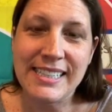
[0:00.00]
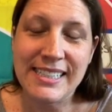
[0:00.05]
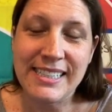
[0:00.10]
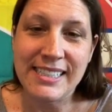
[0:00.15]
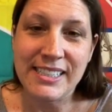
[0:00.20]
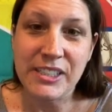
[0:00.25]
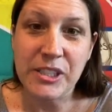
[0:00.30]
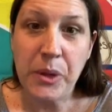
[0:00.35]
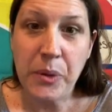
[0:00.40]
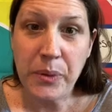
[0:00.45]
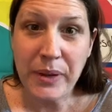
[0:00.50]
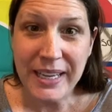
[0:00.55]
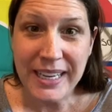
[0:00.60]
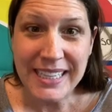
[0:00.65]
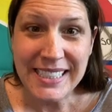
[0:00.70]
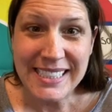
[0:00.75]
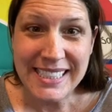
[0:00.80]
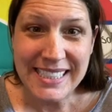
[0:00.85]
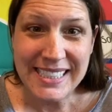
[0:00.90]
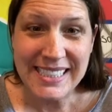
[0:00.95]
So
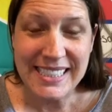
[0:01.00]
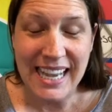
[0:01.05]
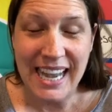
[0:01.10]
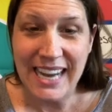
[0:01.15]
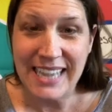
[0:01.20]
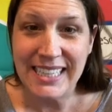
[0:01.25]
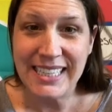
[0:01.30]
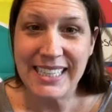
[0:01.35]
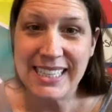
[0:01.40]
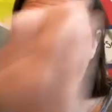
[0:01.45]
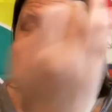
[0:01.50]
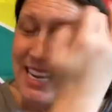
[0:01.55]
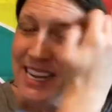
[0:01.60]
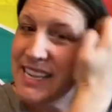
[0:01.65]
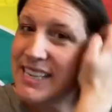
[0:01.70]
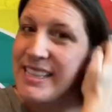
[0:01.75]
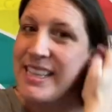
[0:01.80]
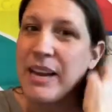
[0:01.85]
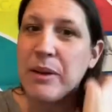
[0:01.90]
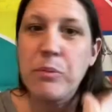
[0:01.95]
he decided
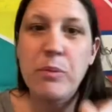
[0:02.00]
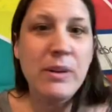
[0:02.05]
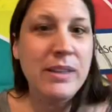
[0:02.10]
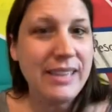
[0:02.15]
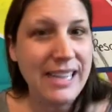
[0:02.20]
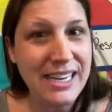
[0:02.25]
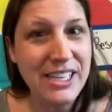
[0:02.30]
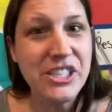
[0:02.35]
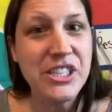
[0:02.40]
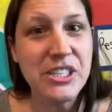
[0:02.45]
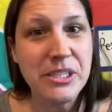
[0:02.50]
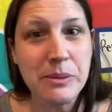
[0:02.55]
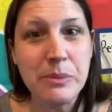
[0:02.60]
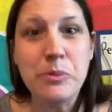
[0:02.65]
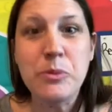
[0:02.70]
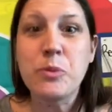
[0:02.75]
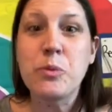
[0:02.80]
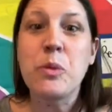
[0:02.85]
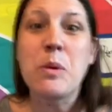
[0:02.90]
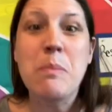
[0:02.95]
that
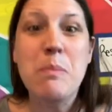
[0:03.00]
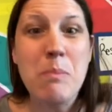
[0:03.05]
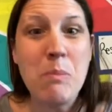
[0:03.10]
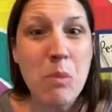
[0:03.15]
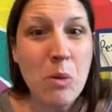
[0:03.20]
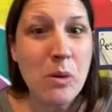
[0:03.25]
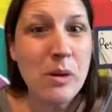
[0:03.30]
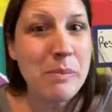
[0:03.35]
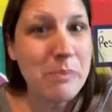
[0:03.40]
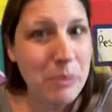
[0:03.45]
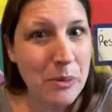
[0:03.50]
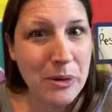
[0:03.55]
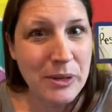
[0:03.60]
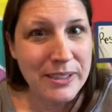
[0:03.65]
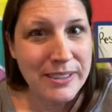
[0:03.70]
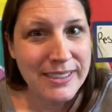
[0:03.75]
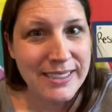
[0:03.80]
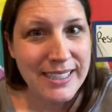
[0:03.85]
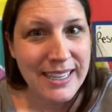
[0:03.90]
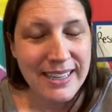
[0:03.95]
relationships were more
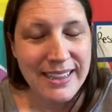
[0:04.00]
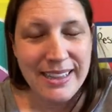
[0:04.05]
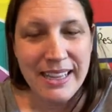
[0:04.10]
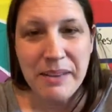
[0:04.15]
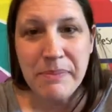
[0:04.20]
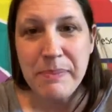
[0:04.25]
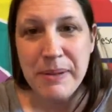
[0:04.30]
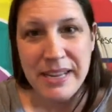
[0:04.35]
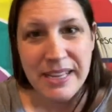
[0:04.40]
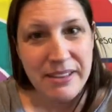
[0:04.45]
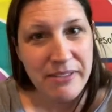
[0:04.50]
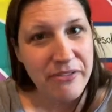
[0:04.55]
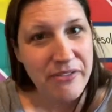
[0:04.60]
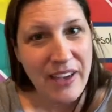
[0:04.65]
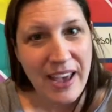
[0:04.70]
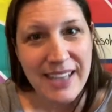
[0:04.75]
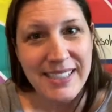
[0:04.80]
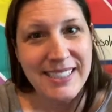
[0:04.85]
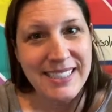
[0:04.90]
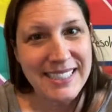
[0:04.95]
important than being the
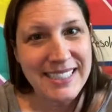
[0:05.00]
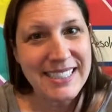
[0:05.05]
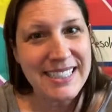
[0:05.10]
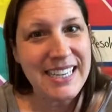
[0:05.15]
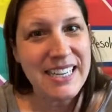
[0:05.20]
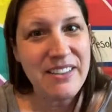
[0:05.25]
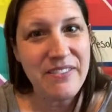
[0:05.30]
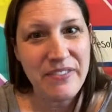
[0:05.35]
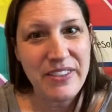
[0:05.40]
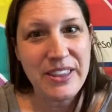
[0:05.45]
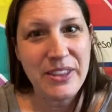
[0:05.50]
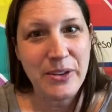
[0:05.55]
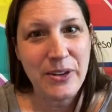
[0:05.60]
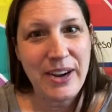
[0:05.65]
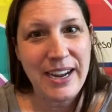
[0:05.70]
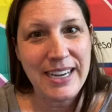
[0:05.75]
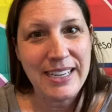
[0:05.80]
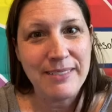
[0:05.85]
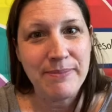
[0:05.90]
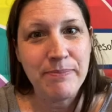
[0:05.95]
fastest in the 5th
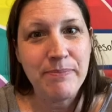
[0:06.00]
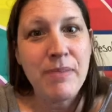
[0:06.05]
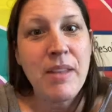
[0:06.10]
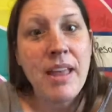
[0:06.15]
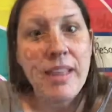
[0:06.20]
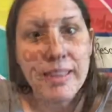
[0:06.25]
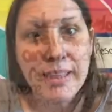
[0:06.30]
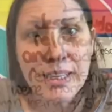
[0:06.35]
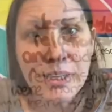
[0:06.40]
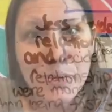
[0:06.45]
grade. Let's